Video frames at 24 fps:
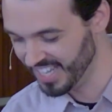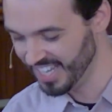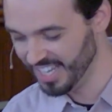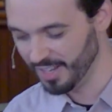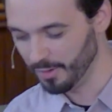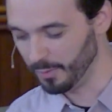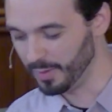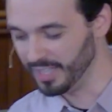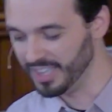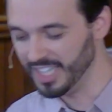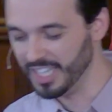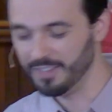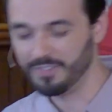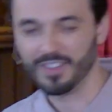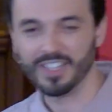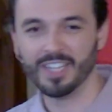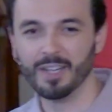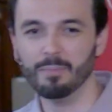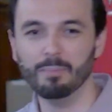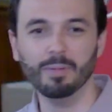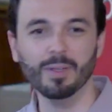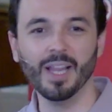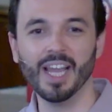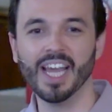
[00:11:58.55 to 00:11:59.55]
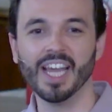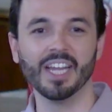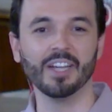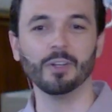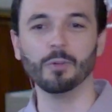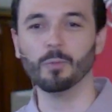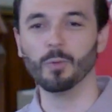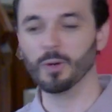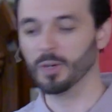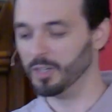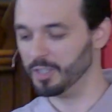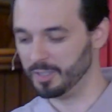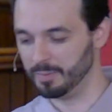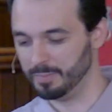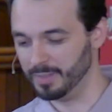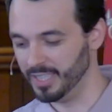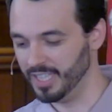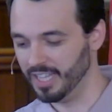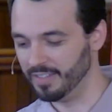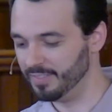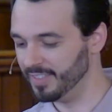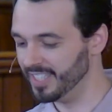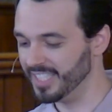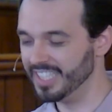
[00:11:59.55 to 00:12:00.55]
We live in a bland world,
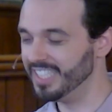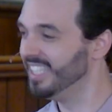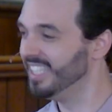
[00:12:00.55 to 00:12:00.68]
beloved.